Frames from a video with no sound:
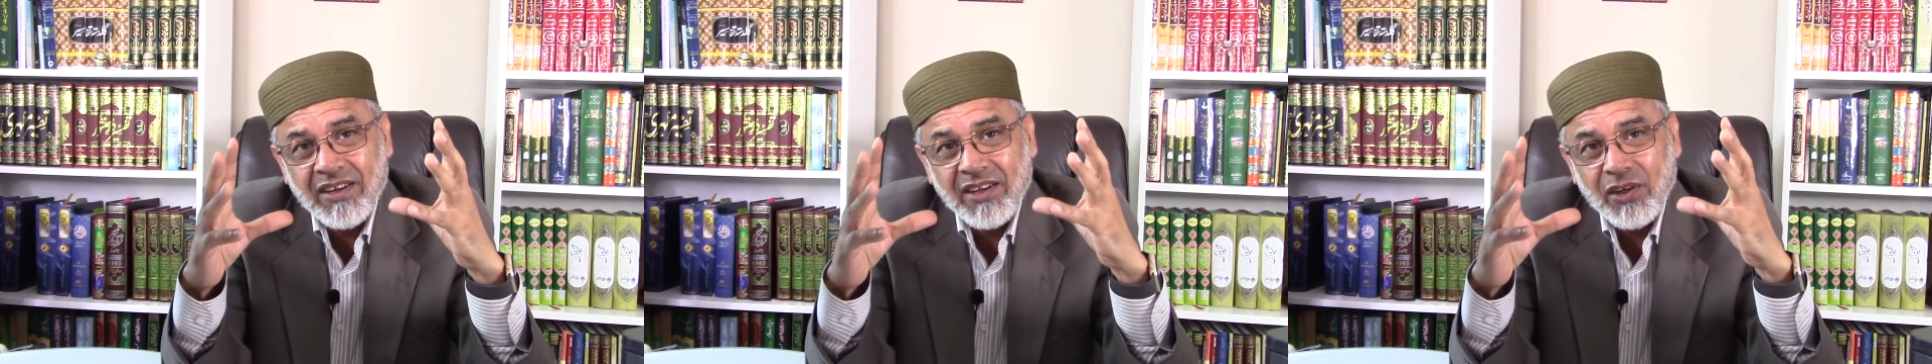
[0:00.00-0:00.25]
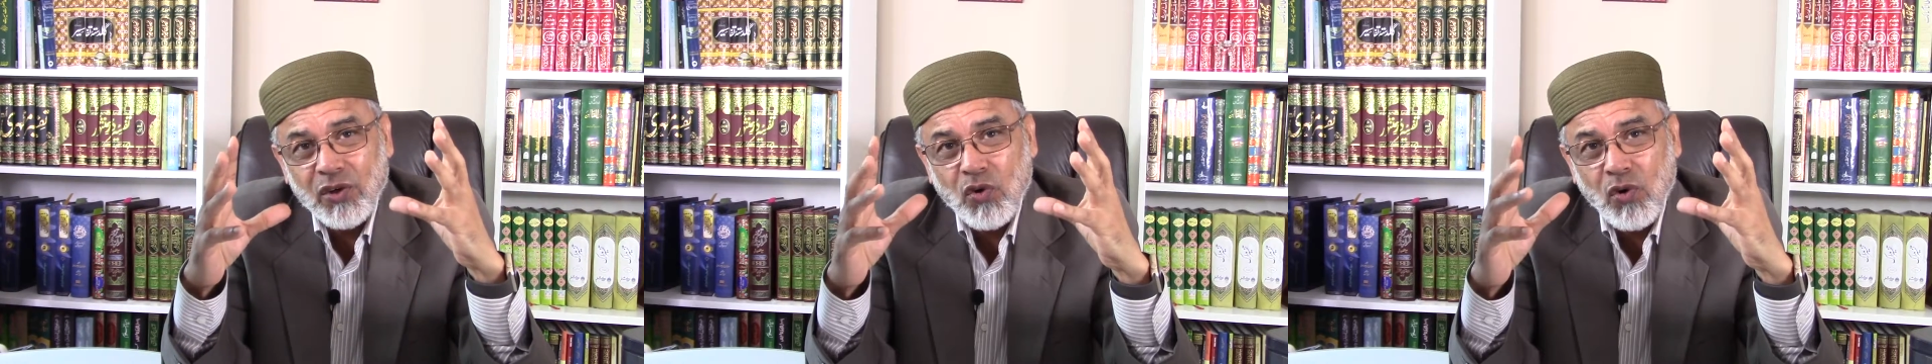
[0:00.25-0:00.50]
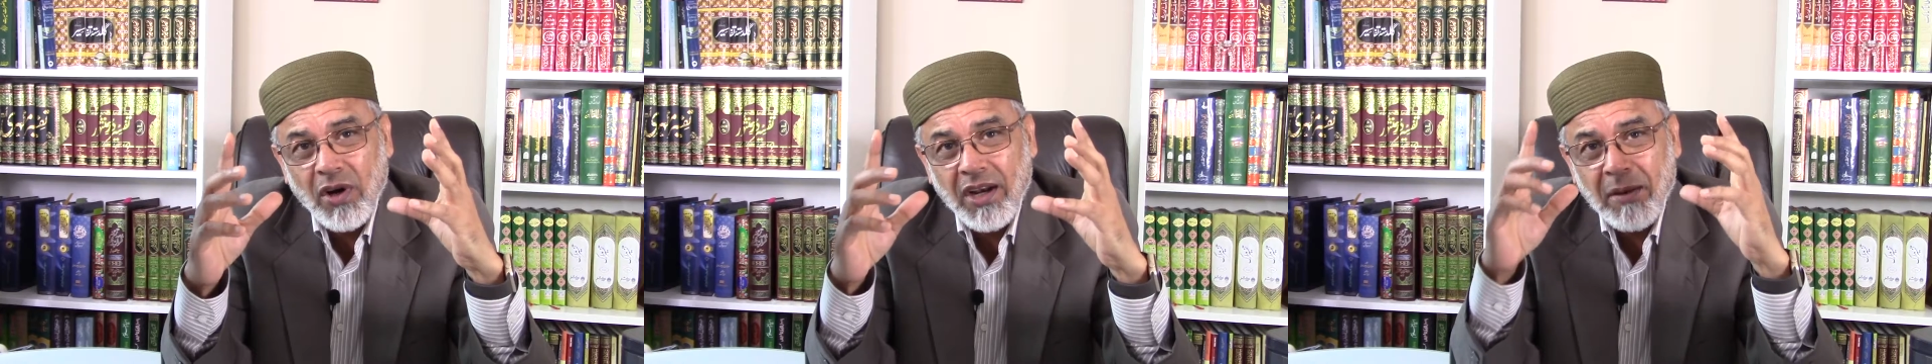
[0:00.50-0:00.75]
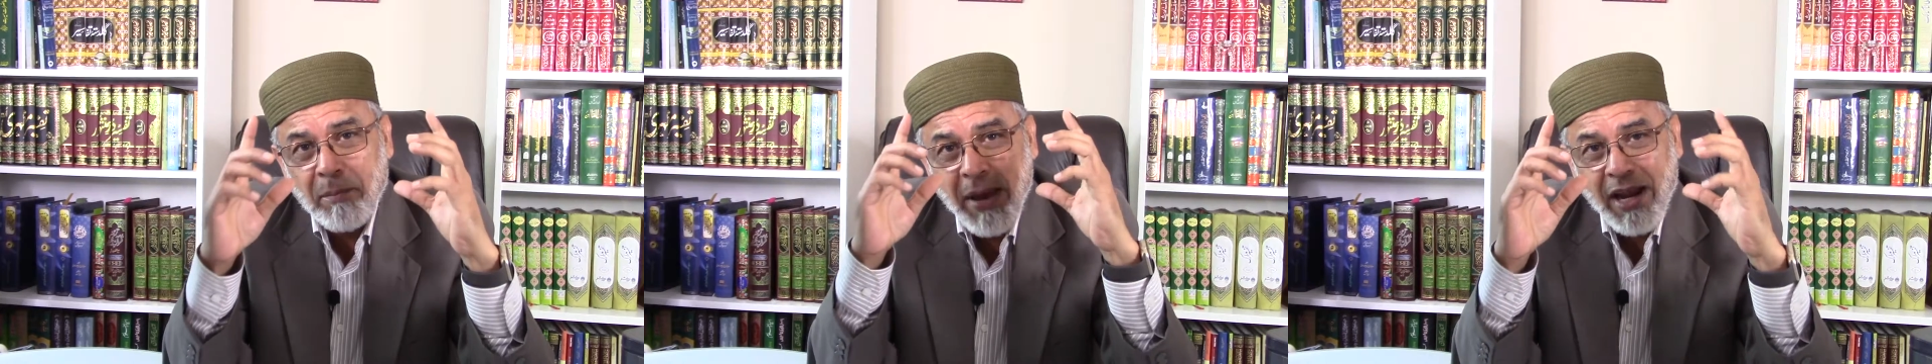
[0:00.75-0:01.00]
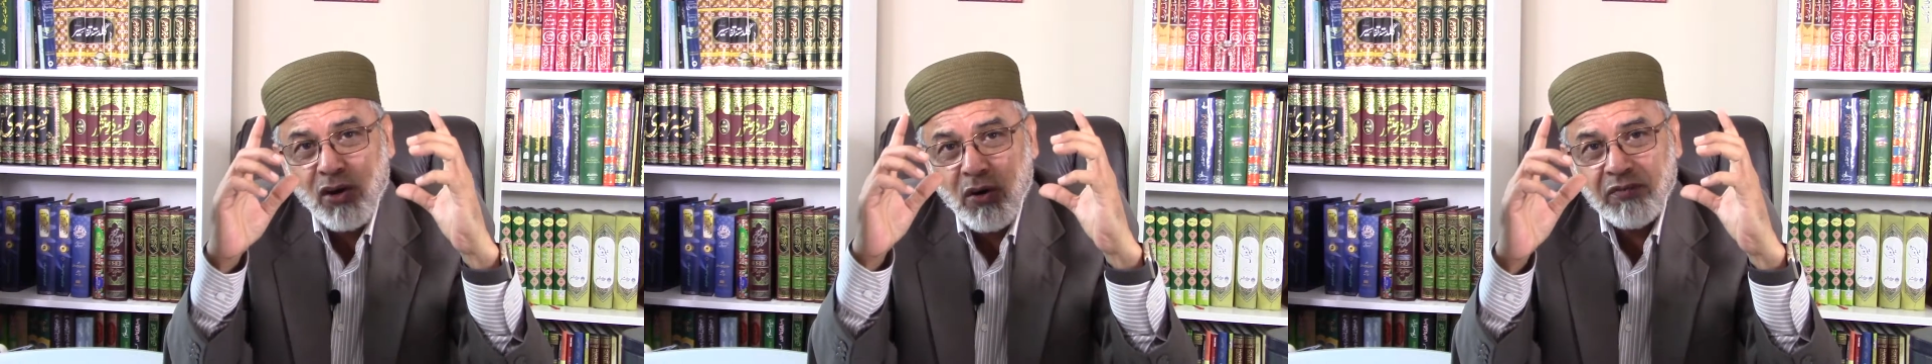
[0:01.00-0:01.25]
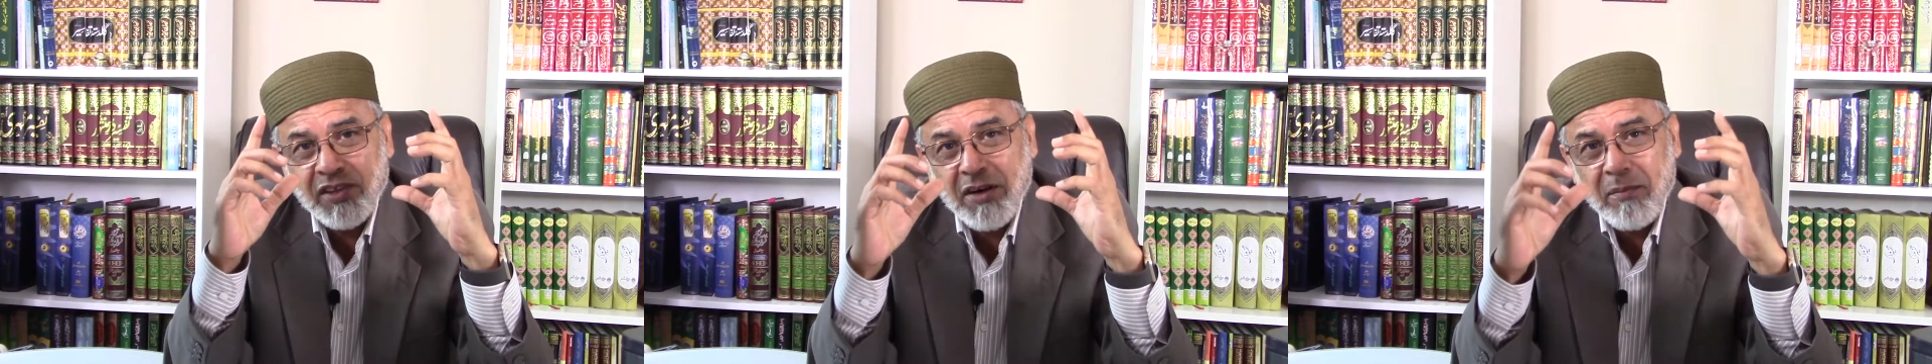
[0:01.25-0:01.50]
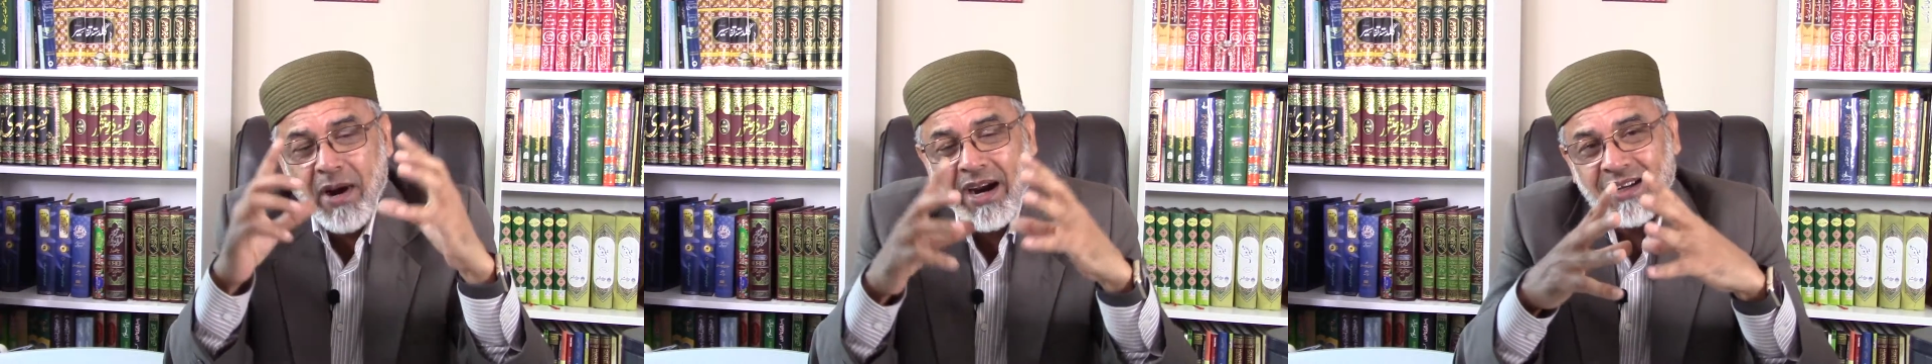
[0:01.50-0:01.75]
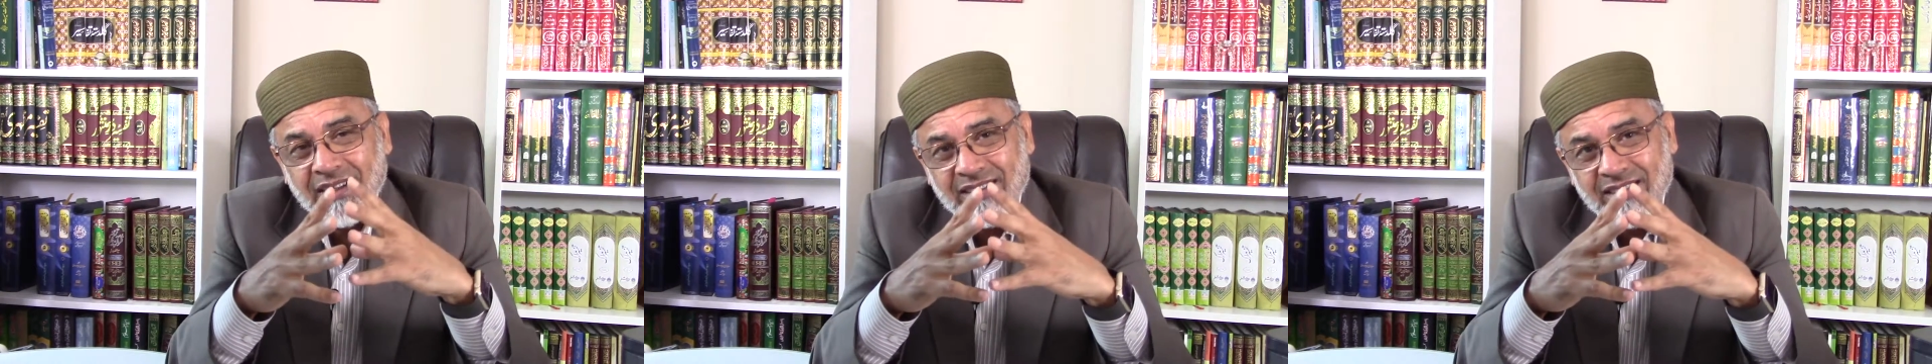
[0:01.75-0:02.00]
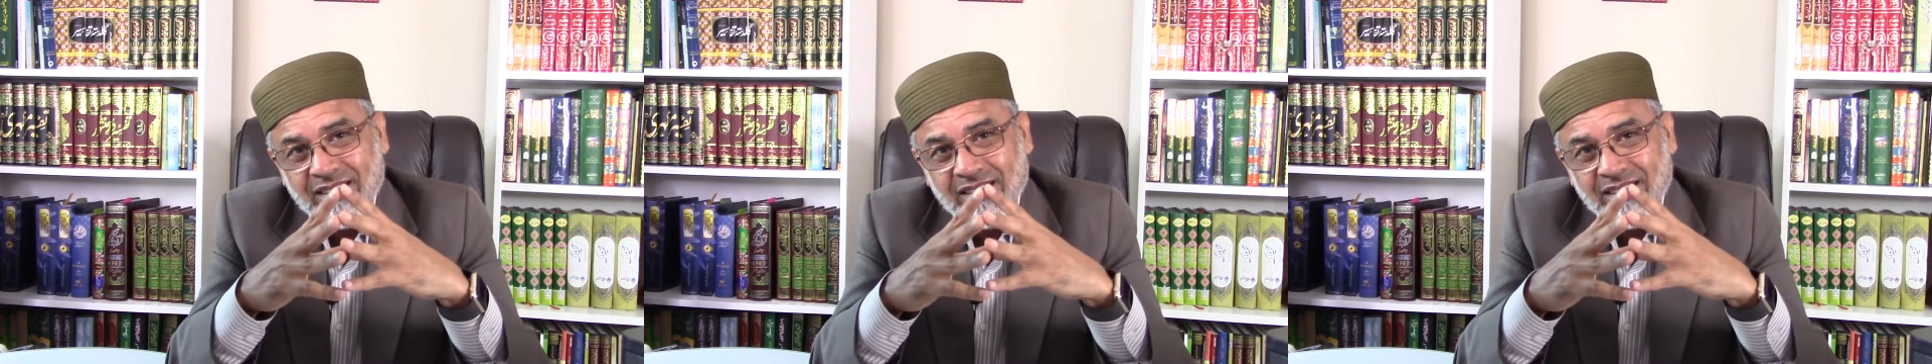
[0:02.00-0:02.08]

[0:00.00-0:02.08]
in back of their mind?